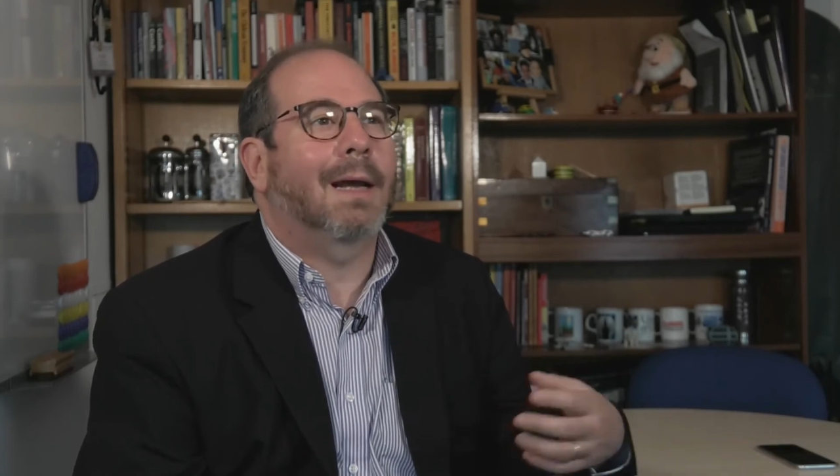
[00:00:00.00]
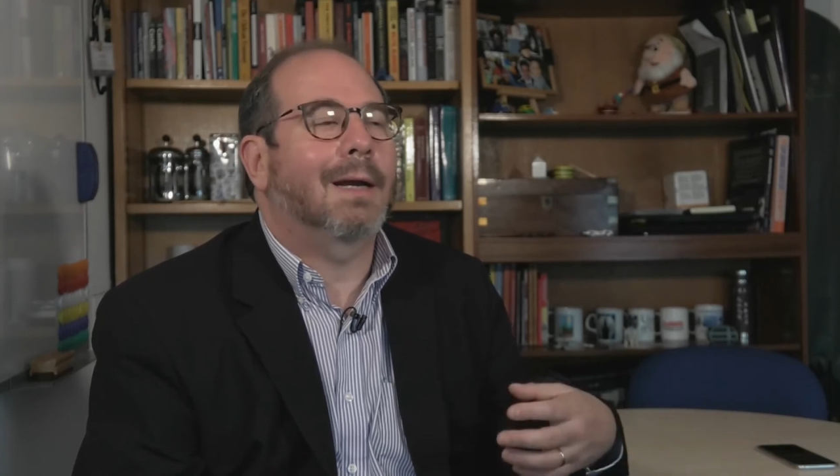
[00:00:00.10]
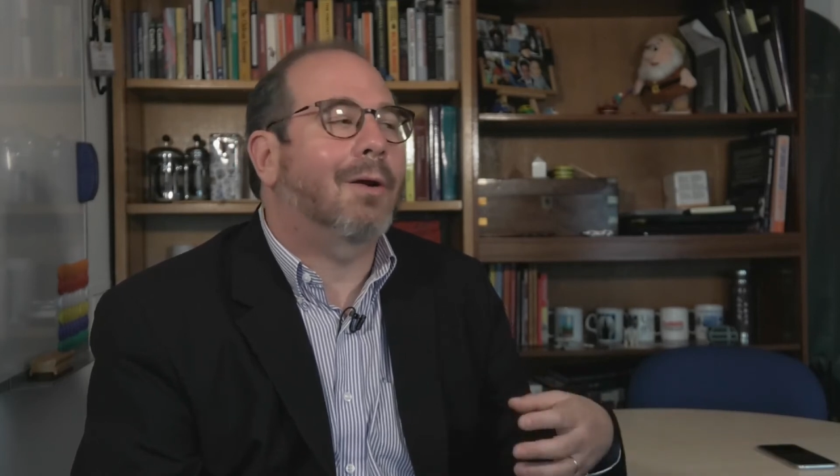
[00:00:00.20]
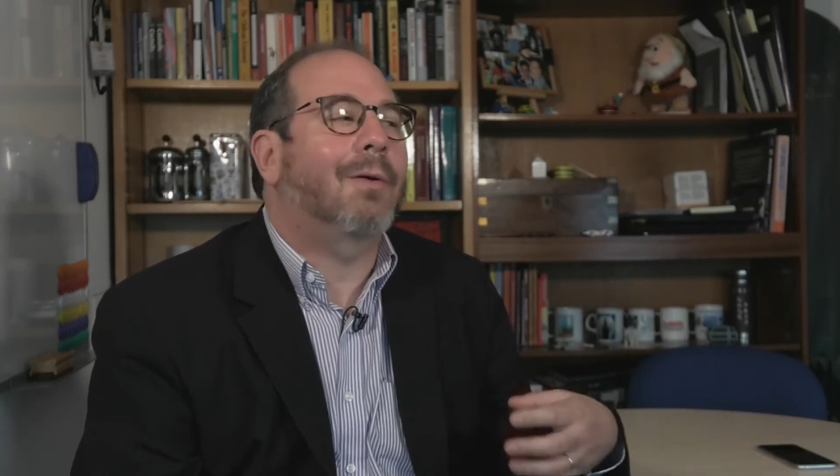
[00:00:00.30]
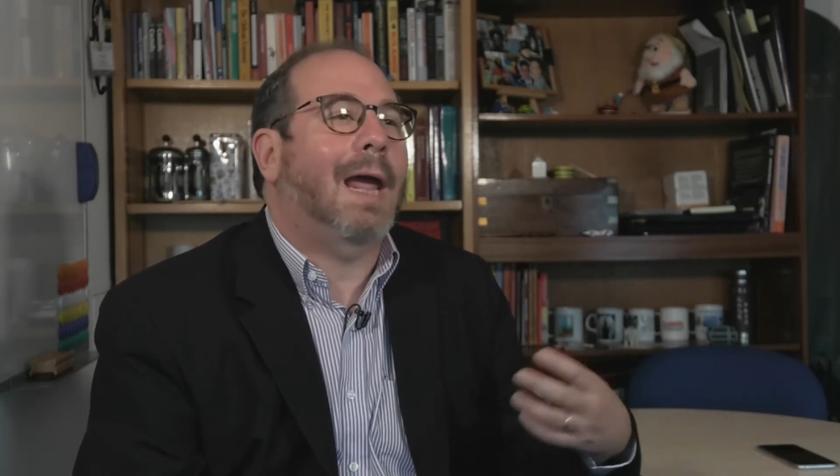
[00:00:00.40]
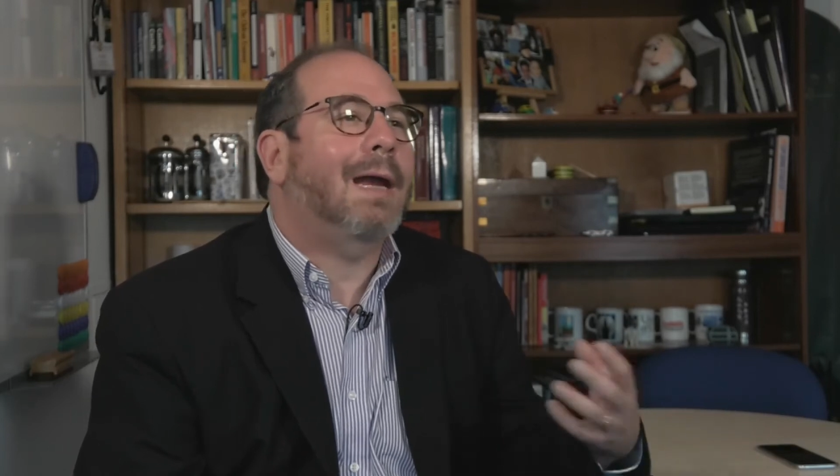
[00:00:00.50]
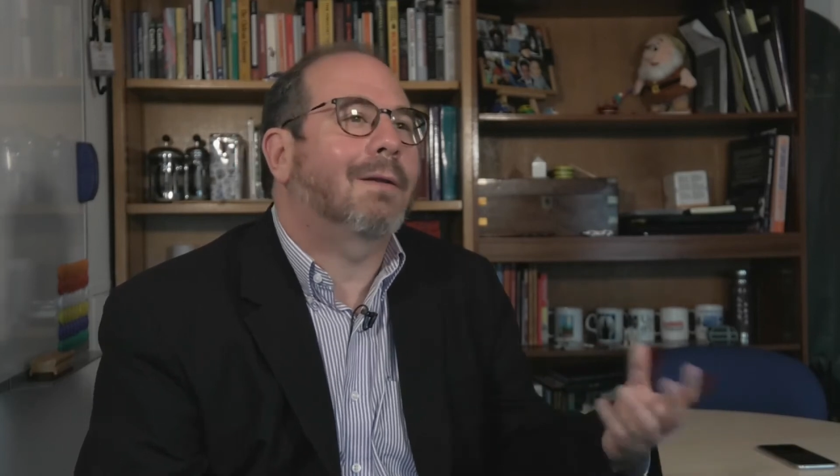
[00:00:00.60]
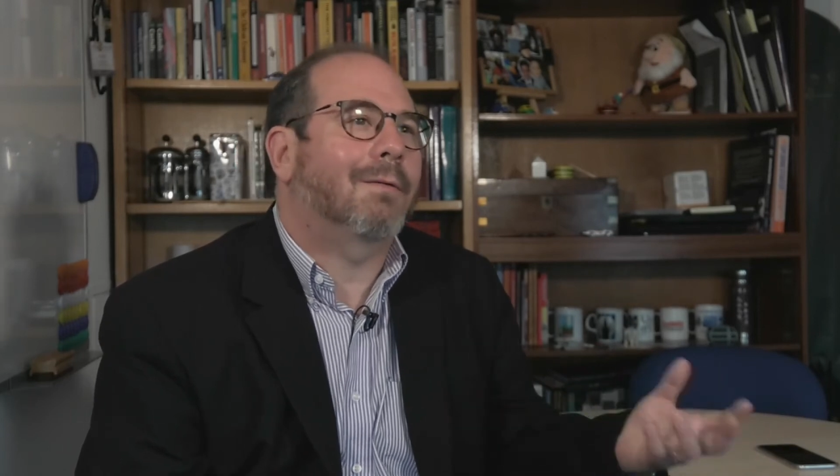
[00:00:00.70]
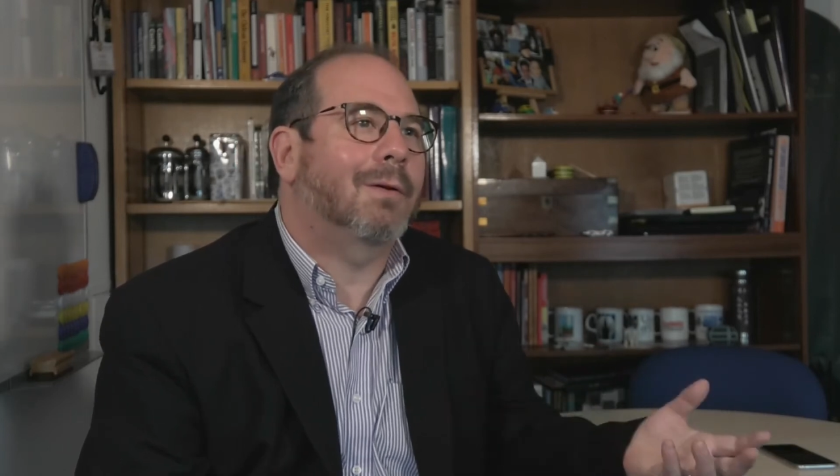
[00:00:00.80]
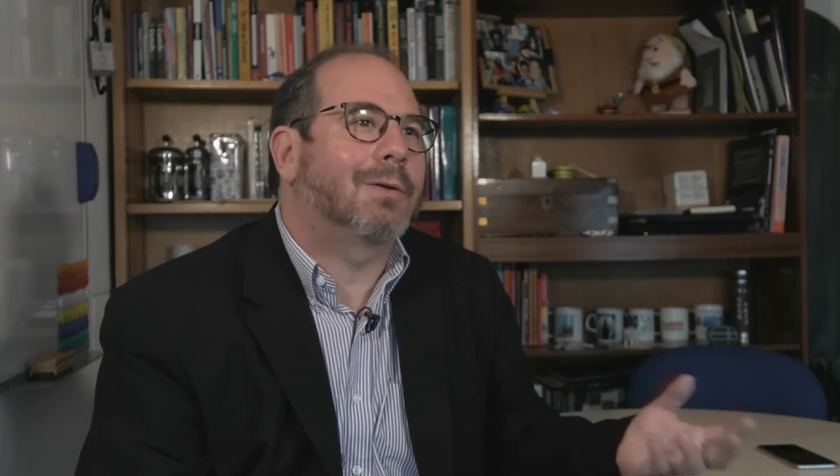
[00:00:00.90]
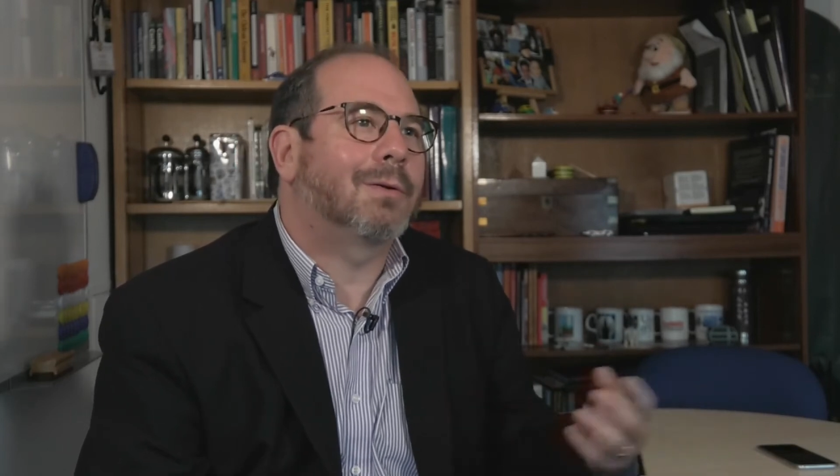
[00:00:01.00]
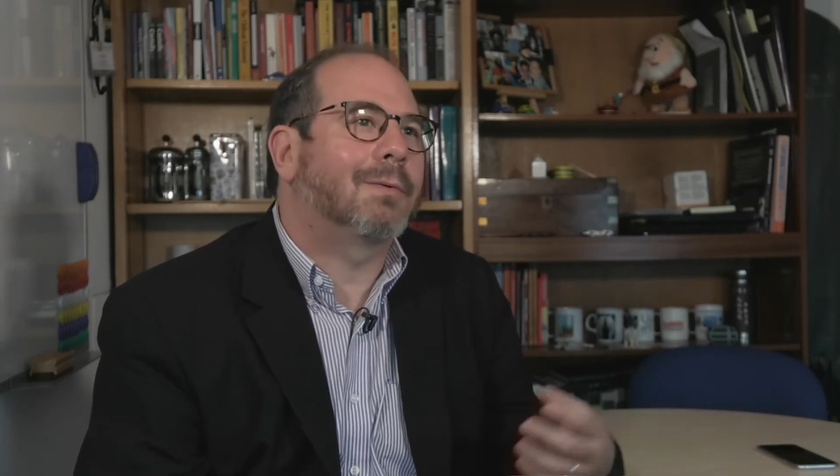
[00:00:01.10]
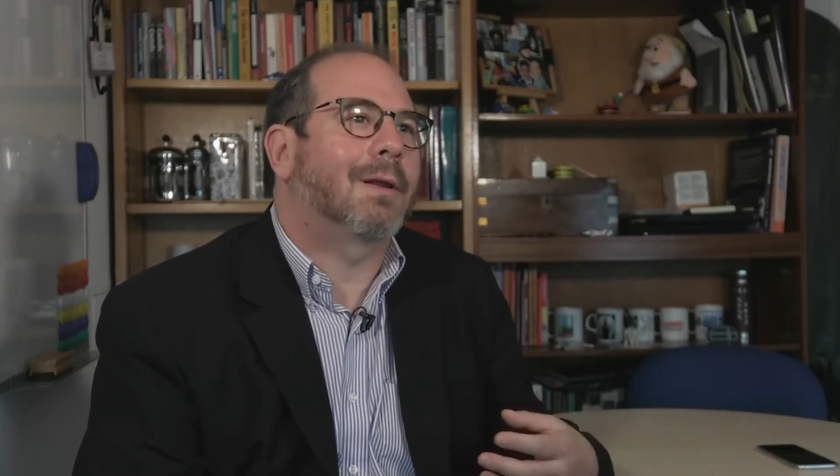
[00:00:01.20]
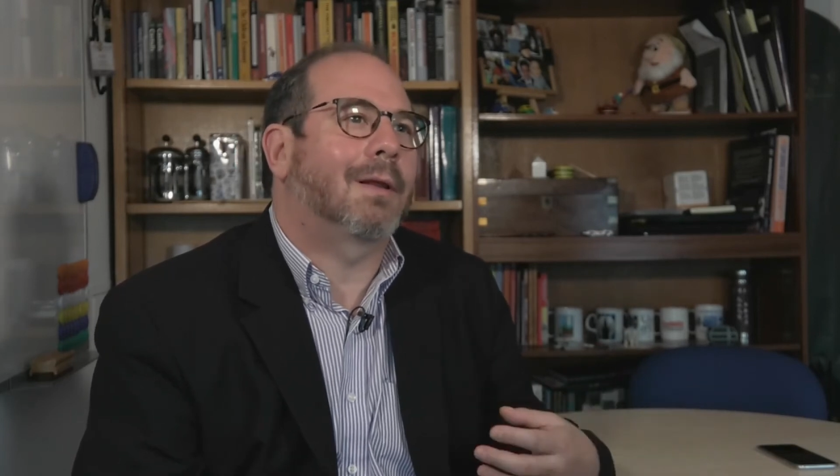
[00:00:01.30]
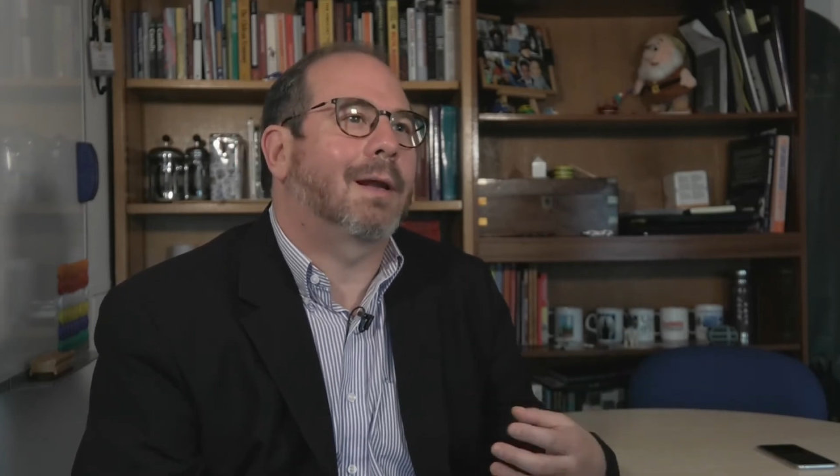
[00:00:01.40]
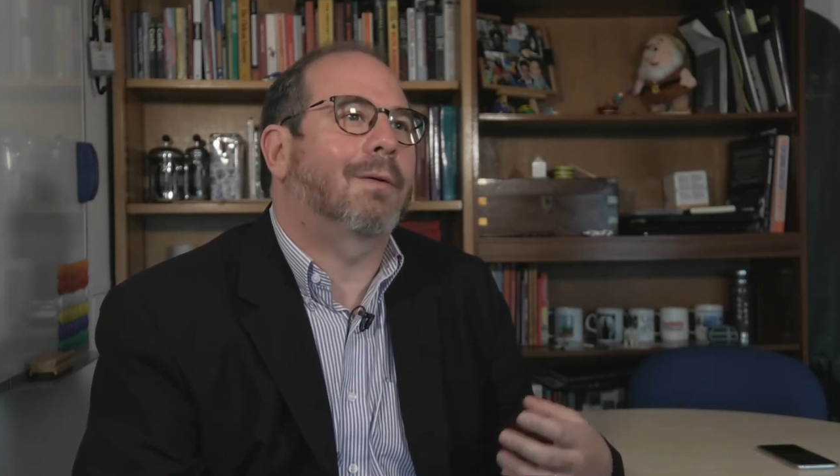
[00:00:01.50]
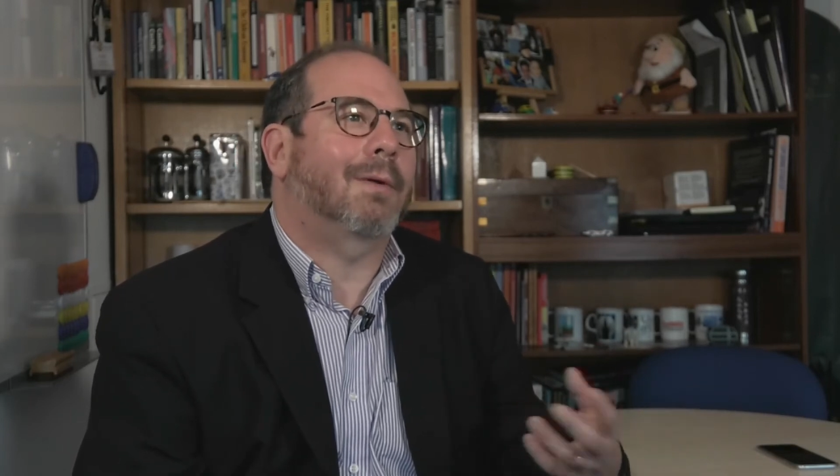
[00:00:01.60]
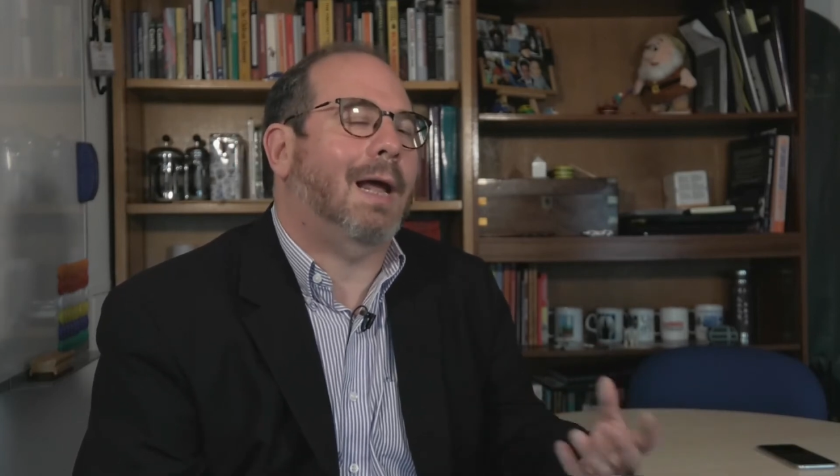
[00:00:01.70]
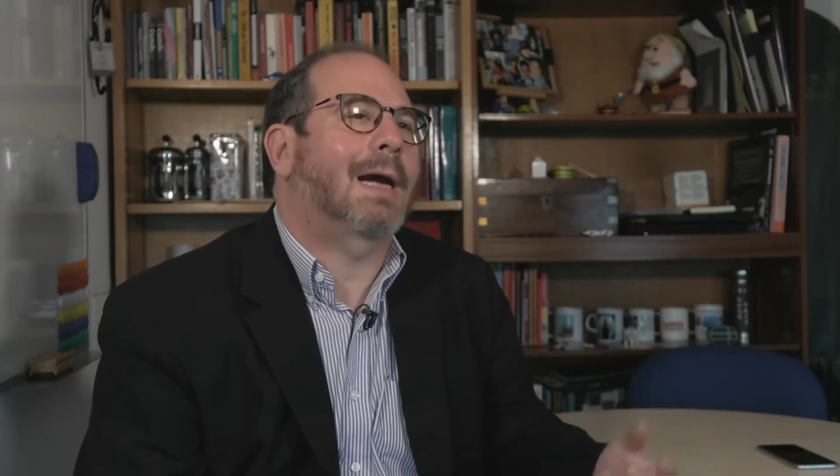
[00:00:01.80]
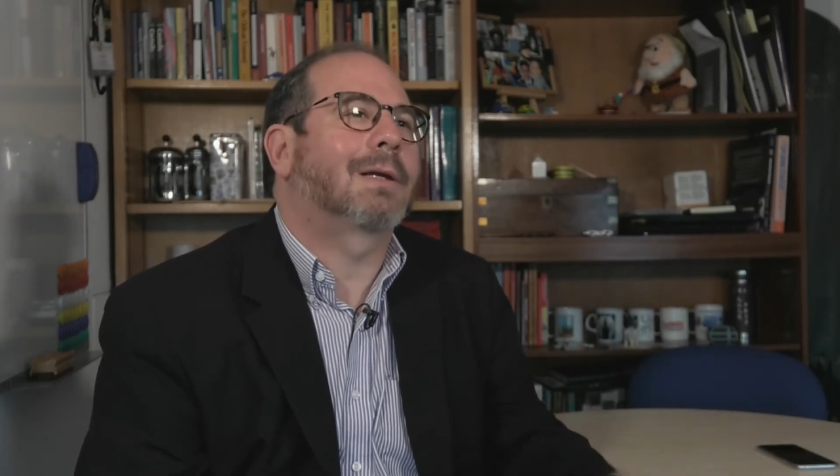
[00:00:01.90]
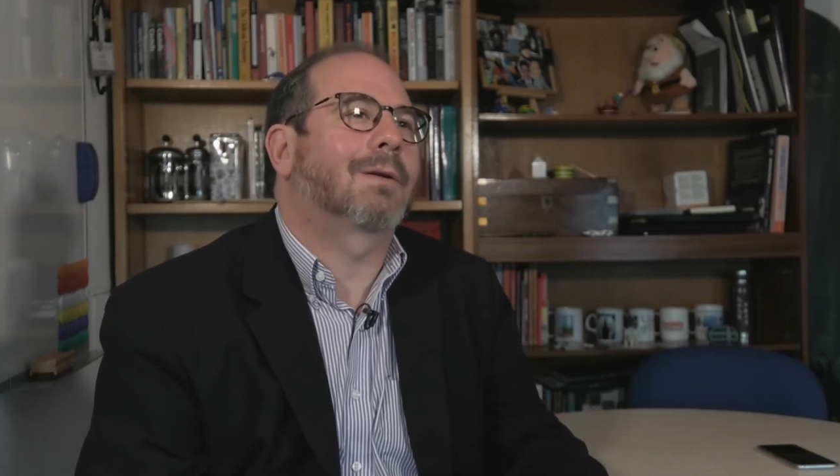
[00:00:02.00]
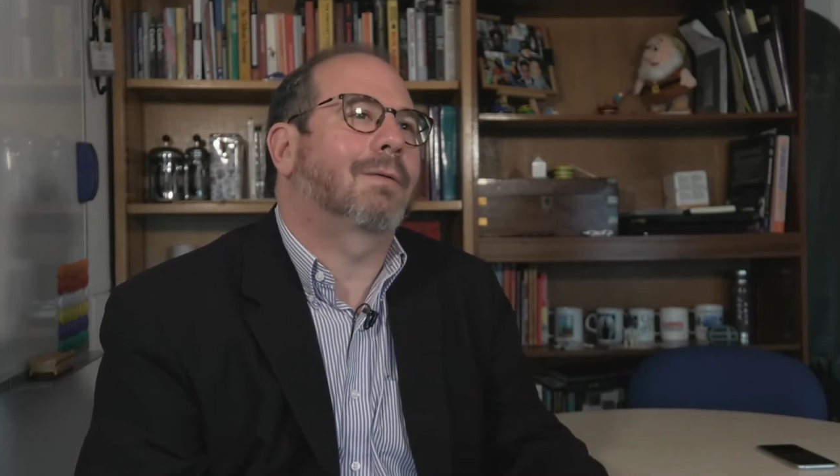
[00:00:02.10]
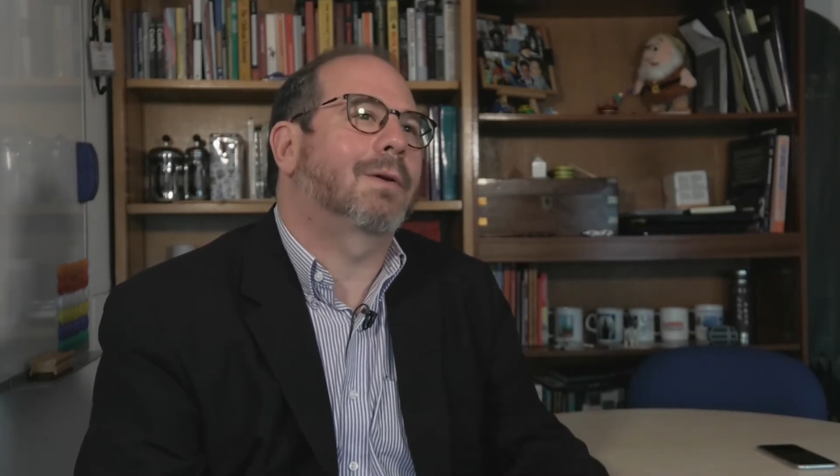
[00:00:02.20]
and create the future rather than react to the